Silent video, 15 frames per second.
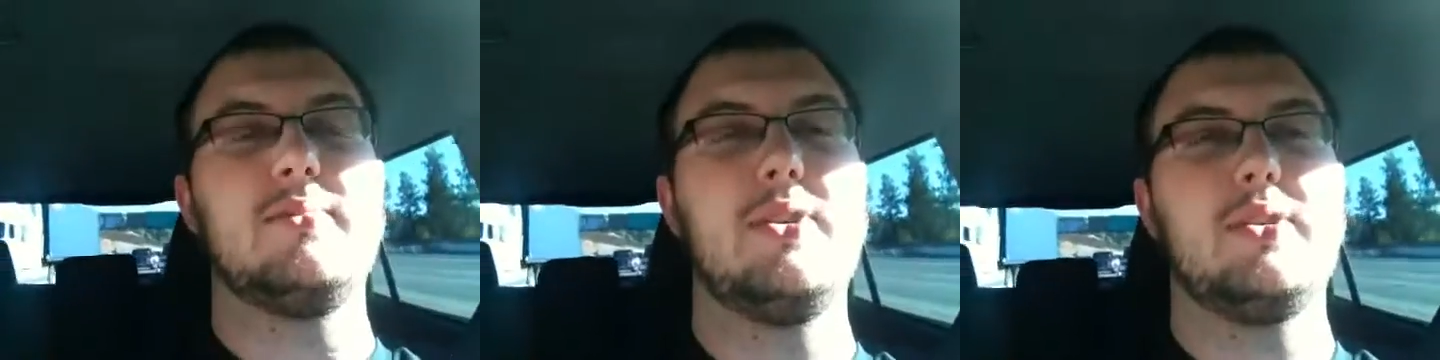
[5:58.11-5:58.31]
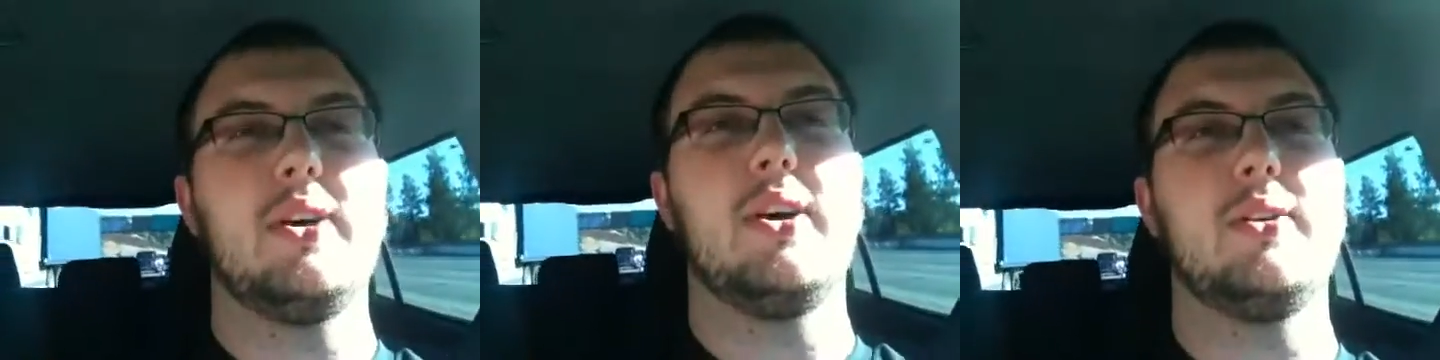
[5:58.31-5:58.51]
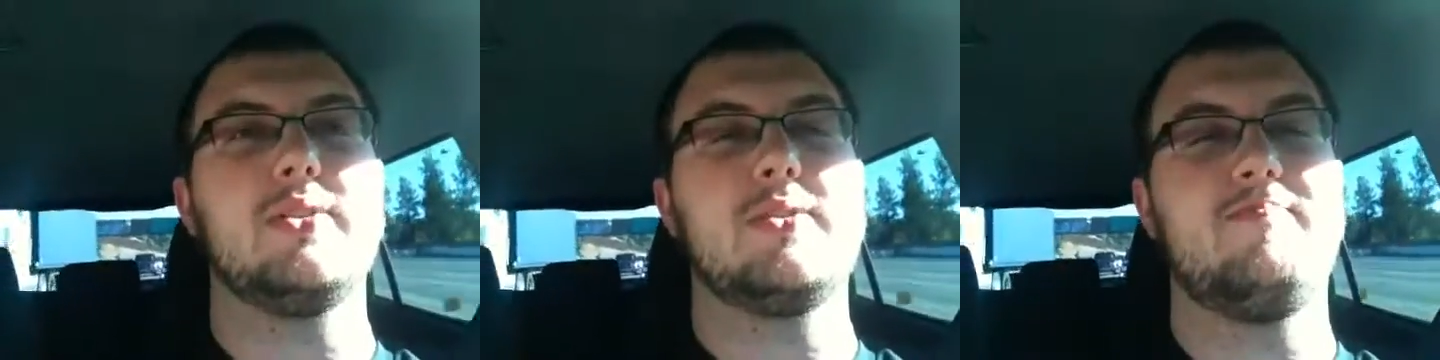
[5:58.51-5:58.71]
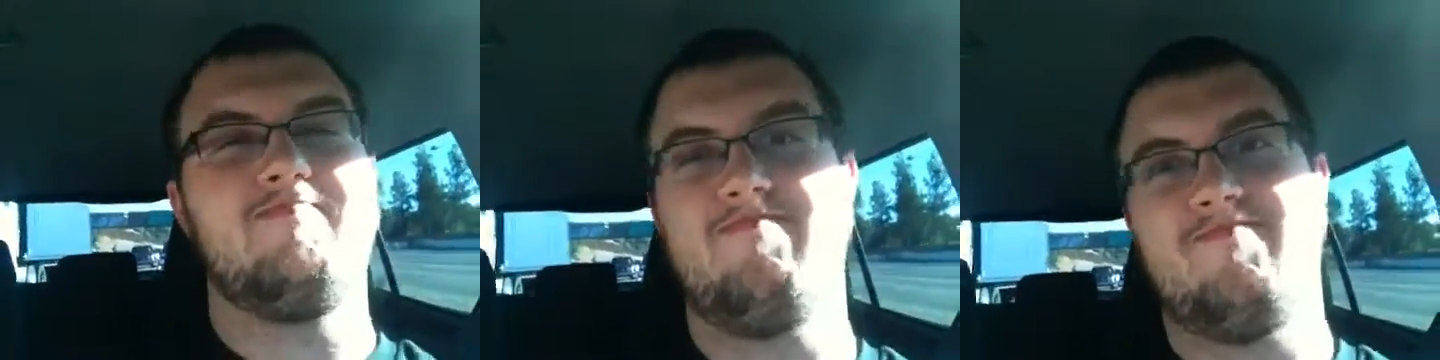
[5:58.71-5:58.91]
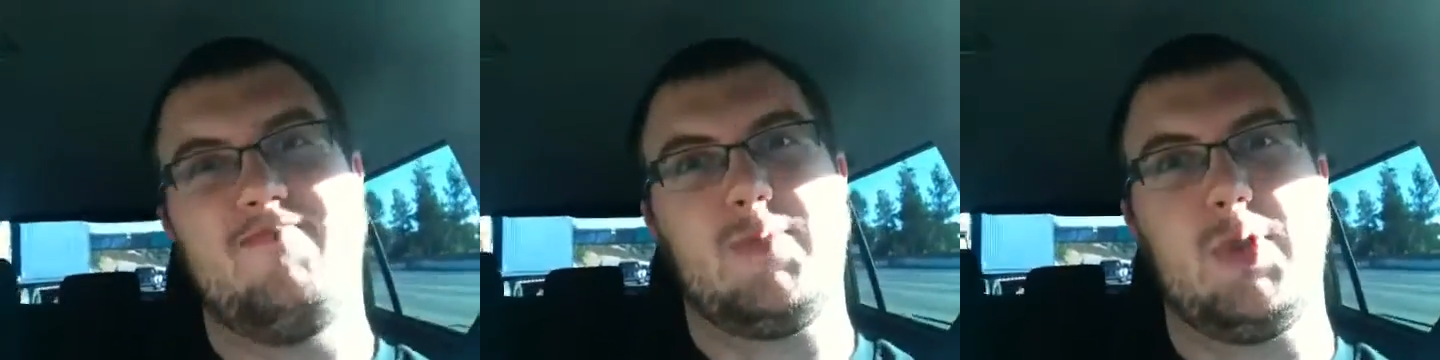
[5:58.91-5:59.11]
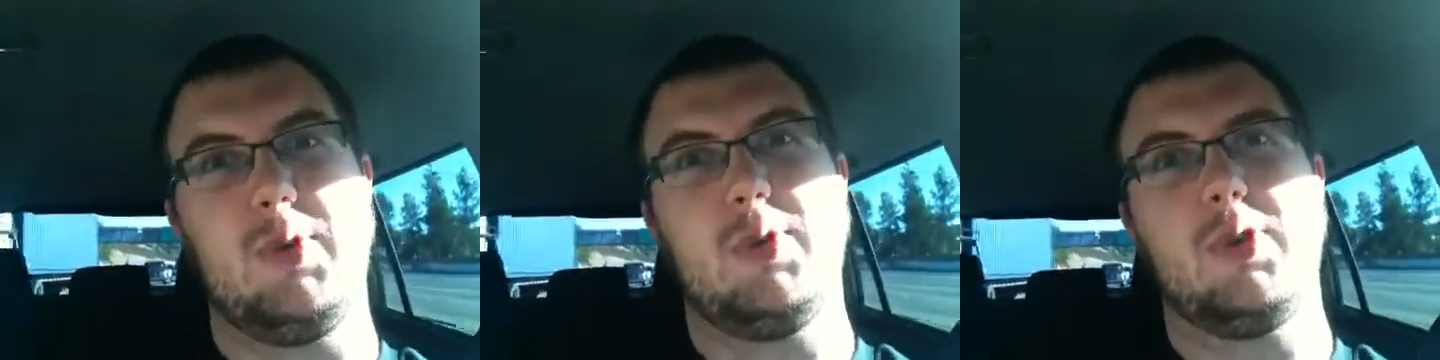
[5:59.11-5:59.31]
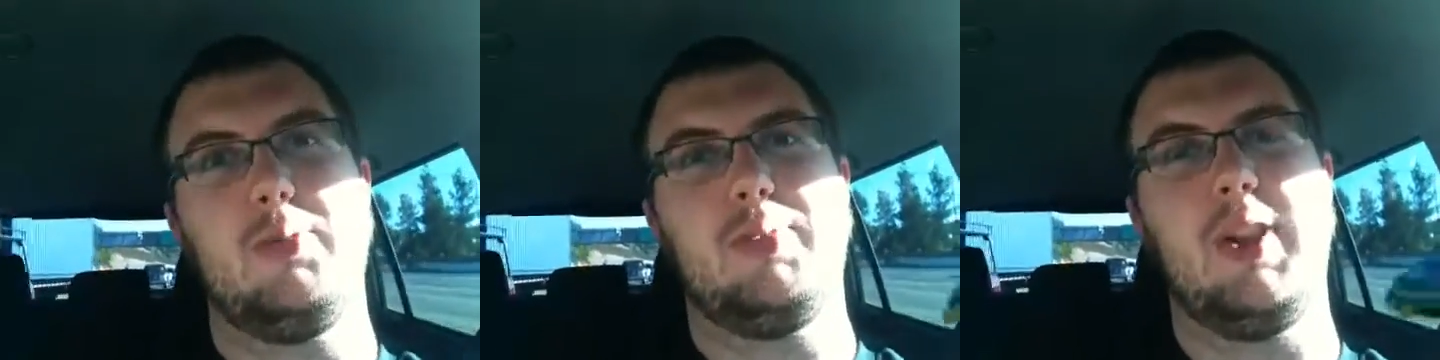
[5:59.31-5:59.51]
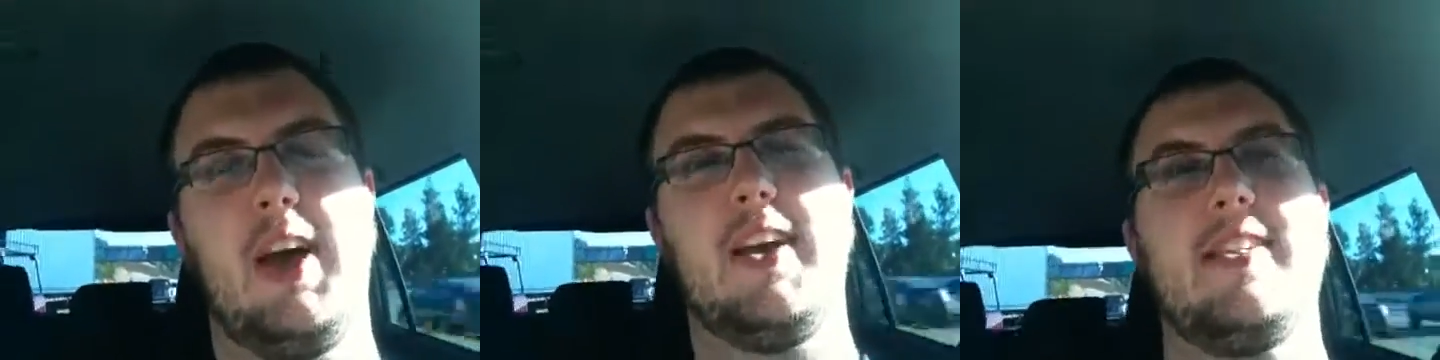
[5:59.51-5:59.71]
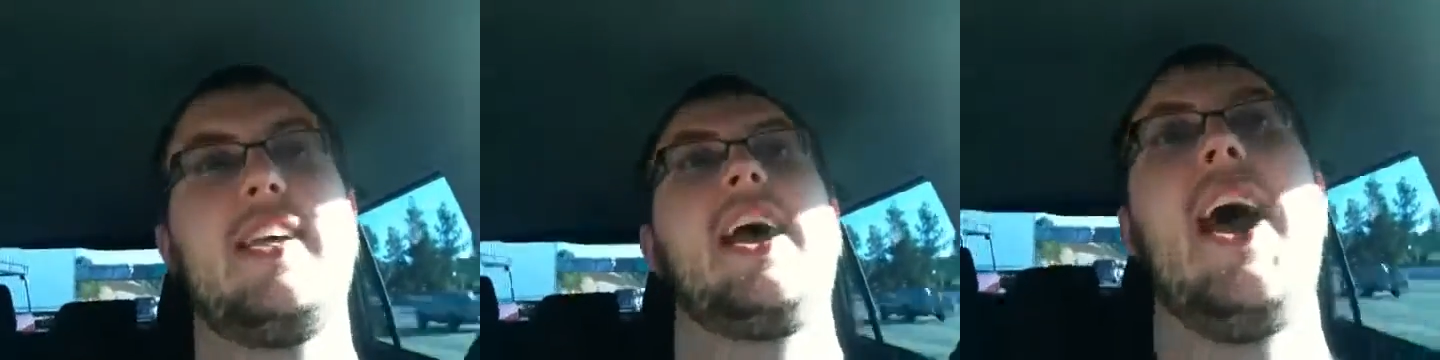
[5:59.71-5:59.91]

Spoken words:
Who knows? Google Plus